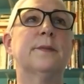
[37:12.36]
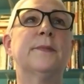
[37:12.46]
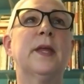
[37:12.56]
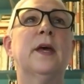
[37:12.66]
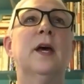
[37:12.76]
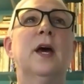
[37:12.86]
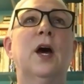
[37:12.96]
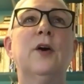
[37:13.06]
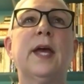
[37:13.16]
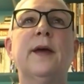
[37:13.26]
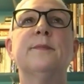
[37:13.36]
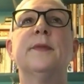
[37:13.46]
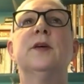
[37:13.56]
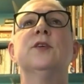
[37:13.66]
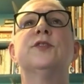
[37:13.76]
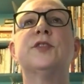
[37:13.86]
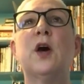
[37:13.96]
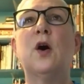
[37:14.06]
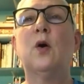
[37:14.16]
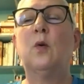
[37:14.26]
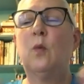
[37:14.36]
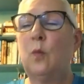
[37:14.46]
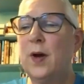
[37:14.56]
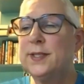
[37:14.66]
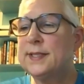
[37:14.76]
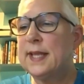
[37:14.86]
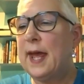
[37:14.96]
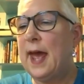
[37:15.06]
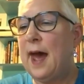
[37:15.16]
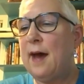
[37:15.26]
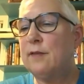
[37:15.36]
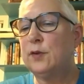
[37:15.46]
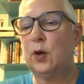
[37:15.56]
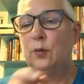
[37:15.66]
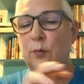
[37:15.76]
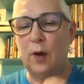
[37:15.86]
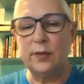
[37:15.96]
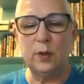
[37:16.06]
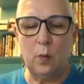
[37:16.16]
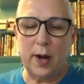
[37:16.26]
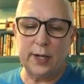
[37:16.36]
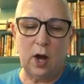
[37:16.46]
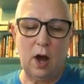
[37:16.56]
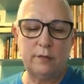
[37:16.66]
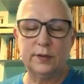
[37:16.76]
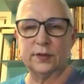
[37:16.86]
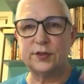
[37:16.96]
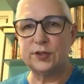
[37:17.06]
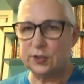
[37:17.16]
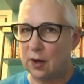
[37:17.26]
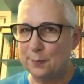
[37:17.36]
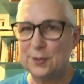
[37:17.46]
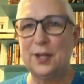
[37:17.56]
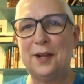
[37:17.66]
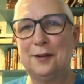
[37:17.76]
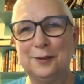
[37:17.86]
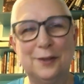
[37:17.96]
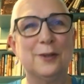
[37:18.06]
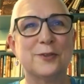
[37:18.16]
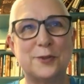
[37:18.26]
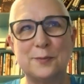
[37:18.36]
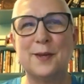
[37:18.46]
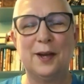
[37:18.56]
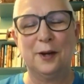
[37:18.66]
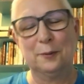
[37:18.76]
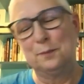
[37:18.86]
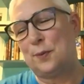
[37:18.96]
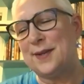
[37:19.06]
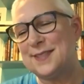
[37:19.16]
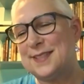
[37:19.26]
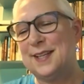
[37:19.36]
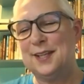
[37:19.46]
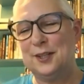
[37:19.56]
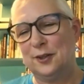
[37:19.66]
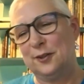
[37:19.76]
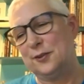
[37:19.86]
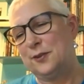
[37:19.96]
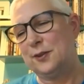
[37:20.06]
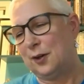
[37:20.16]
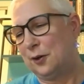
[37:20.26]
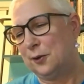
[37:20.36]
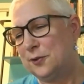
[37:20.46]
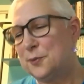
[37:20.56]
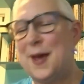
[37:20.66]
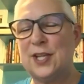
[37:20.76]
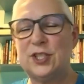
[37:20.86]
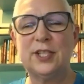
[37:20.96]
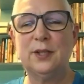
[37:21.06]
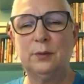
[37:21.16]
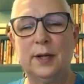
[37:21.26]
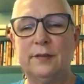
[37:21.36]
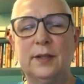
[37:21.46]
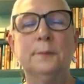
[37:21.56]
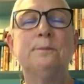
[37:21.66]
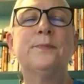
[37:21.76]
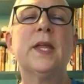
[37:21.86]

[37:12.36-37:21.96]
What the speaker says: in. Okay. So once they have run the wine off and stomped it out, or pressed it, or smashed it, whatever,